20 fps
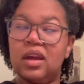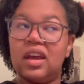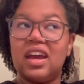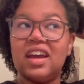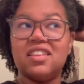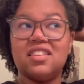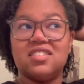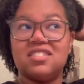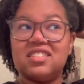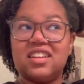
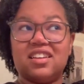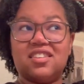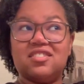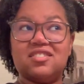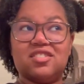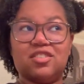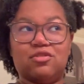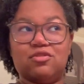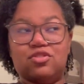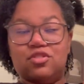And this side is
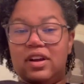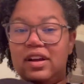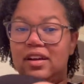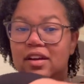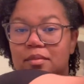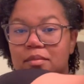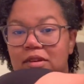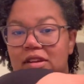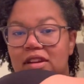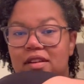so dry,
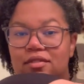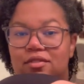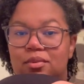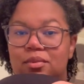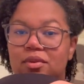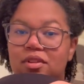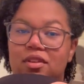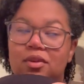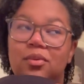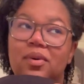I'm gonna have to
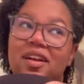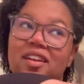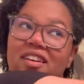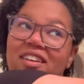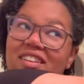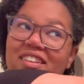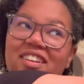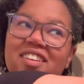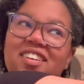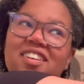really wet it.
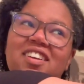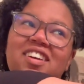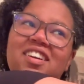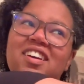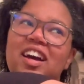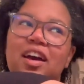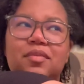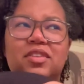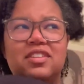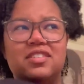
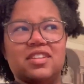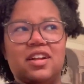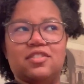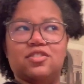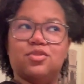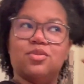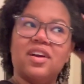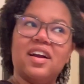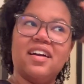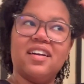I mean, it's not
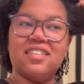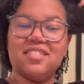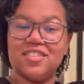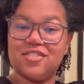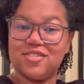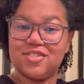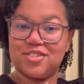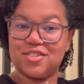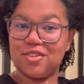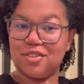dry,
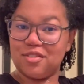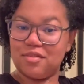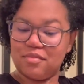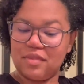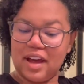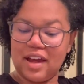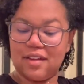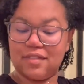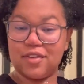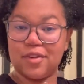I
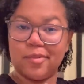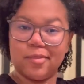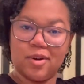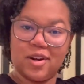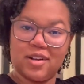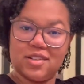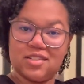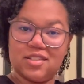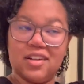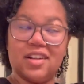have low
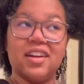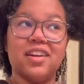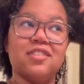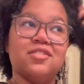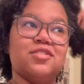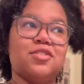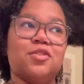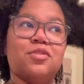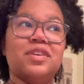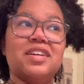porosity hair,
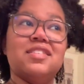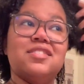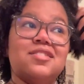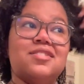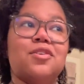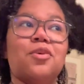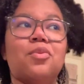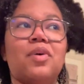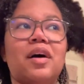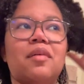so it's
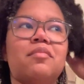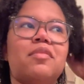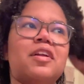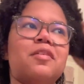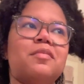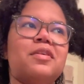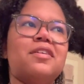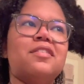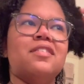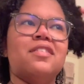still wet, but I
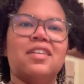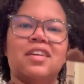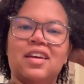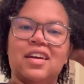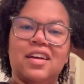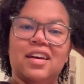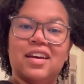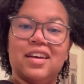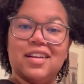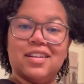mean,
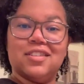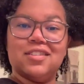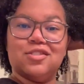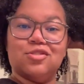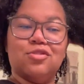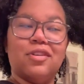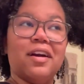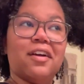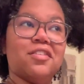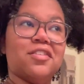it's
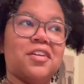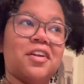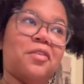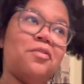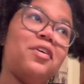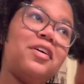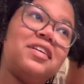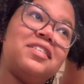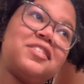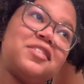drier than I
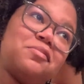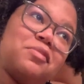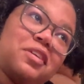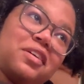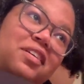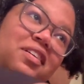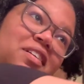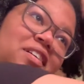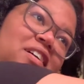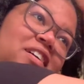want it to
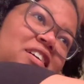be.